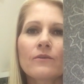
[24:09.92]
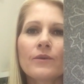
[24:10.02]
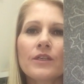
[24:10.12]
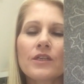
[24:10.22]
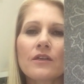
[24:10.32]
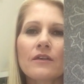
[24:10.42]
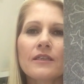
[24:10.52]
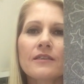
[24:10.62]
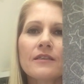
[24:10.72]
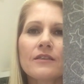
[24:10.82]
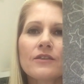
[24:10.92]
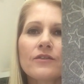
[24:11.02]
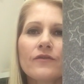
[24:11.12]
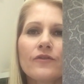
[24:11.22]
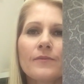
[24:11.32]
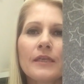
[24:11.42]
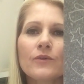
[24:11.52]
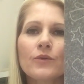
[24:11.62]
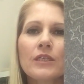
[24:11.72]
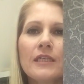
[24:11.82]
which I stitched for my
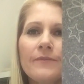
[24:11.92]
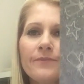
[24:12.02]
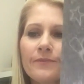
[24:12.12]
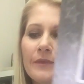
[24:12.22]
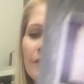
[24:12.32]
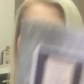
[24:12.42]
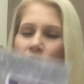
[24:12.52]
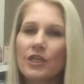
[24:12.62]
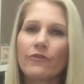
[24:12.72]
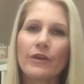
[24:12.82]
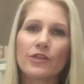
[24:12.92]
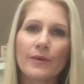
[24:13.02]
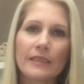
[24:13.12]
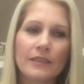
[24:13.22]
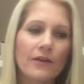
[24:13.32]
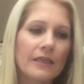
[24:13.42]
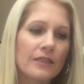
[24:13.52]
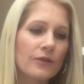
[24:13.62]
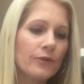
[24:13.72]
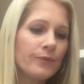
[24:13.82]
daughter because she graduated high
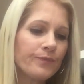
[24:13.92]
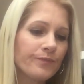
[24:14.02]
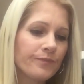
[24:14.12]
school.